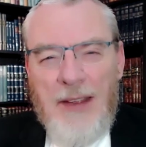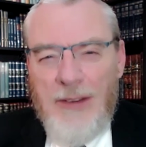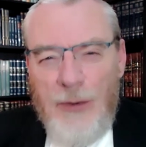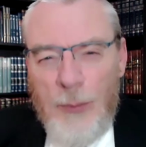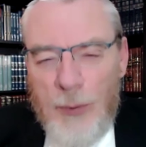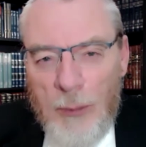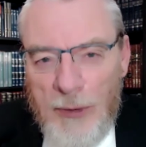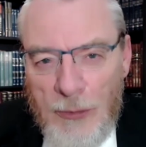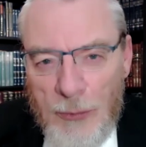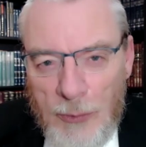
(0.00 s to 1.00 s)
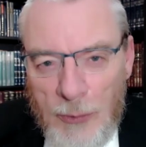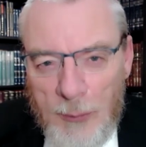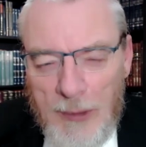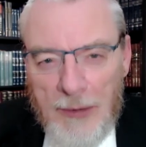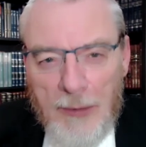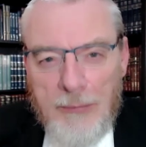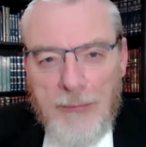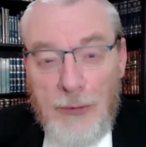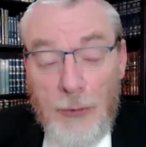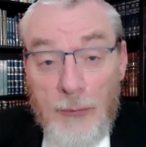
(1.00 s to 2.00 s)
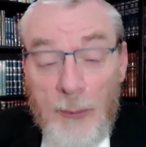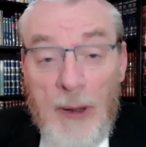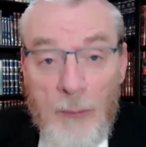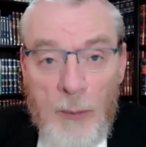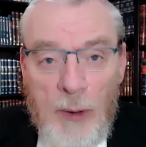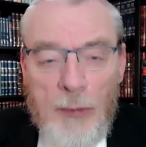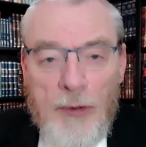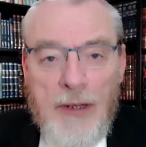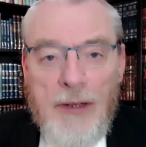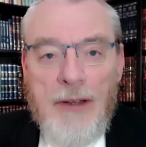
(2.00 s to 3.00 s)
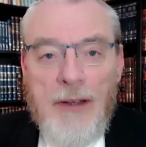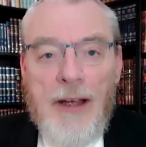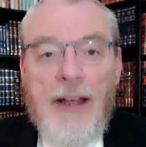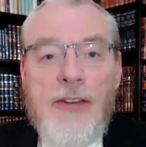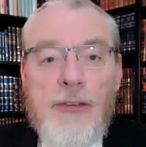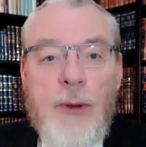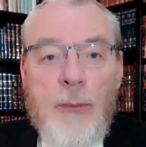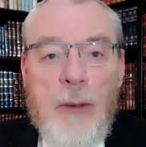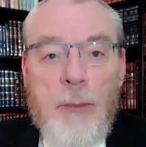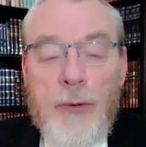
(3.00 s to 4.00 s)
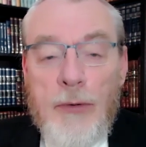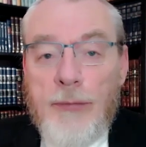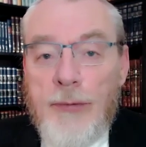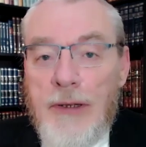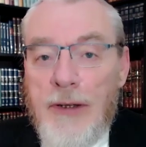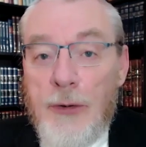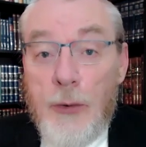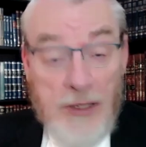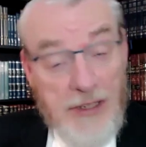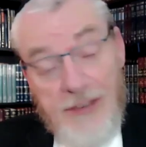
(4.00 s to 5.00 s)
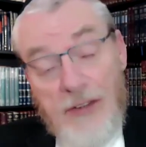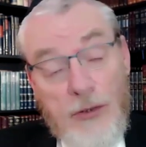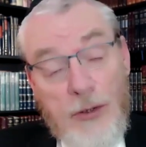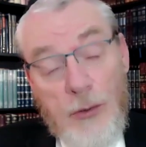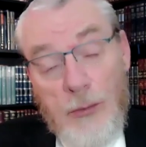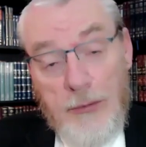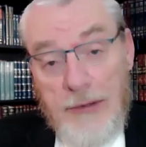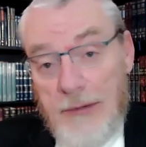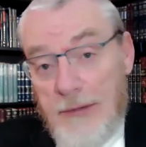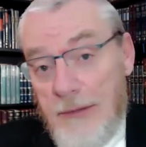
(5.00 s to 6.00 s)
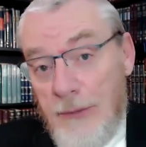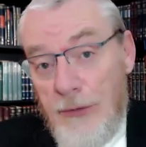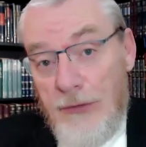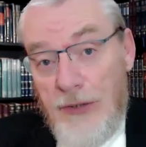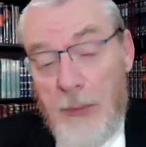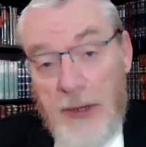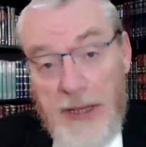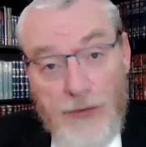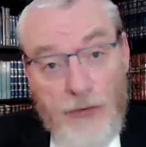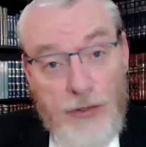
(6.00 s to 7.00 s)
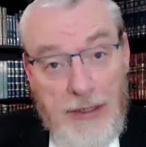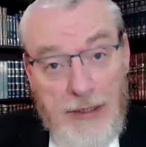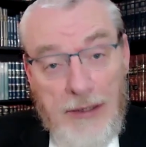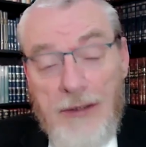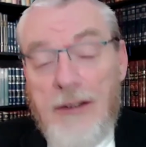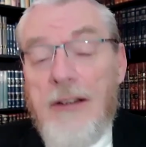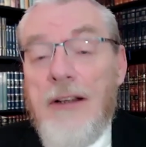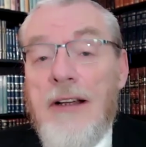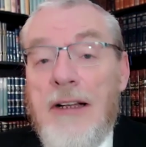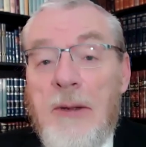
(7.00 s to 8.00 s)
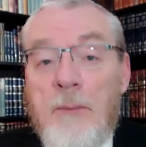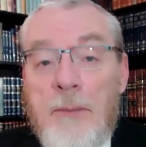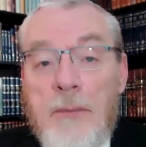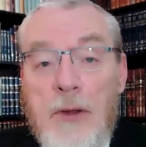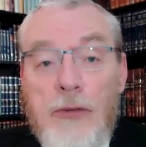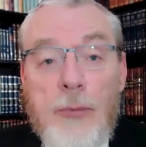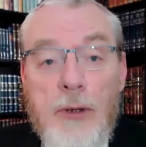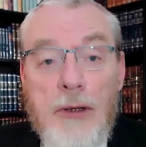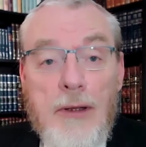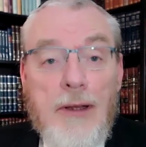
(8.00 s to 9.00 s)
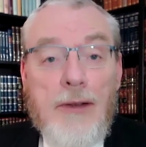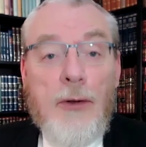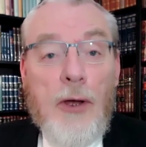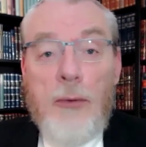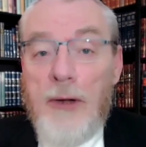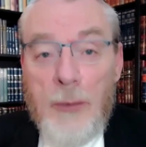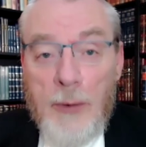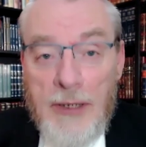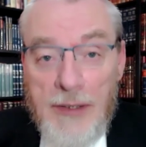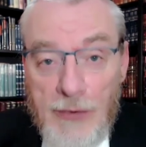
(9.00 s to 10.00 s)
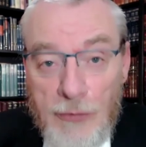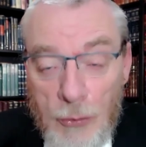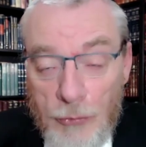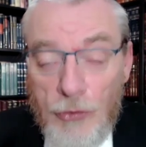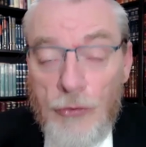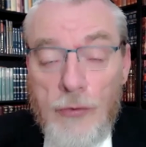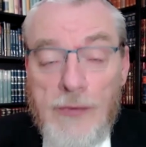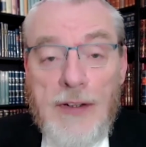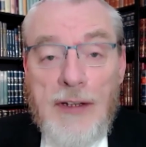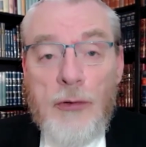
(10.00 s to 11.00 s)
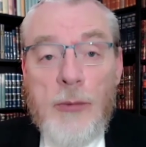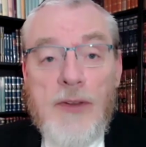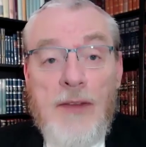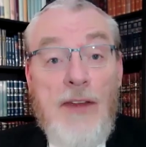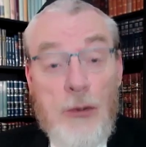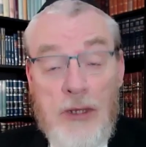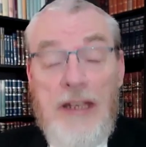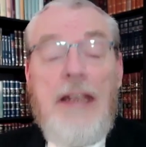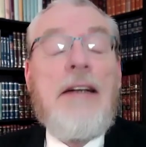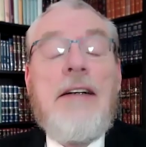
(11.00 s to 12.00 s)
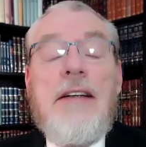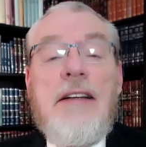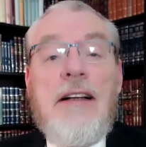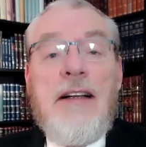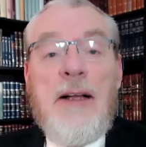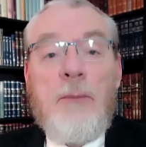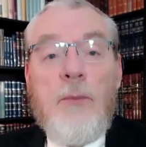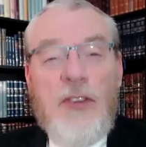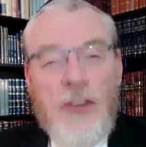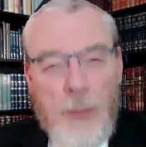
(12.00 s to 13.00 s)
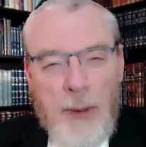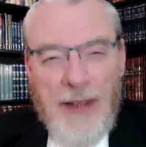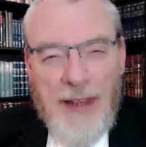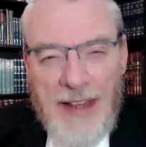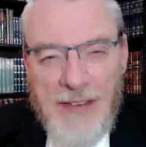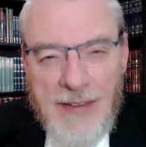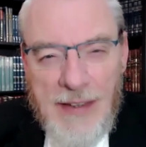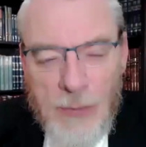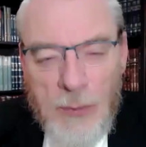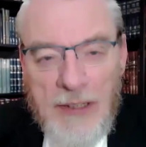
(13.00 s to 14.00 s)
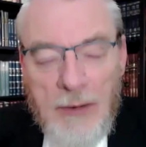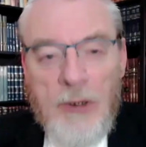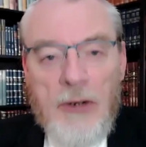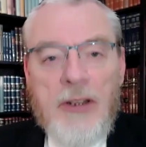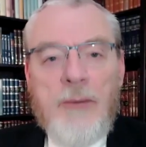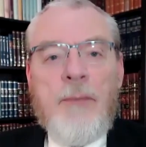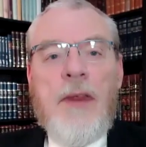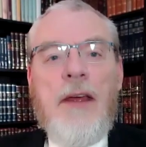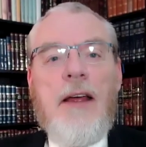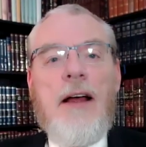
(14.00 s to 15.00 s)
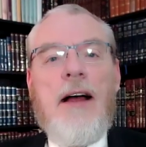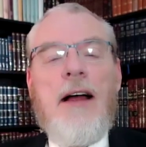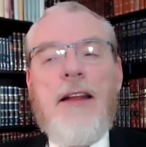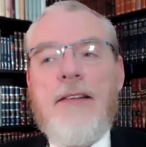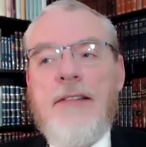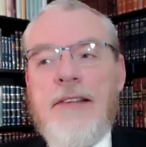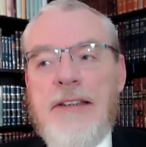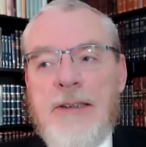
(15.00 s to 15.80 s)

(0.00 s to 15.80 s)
"You probably don't know me or don't remember me, but I used to be a member of an organization called JYSG. Used to be a great organization called Jewish Study Groups in the UK, which is a bit like NCSY in America. And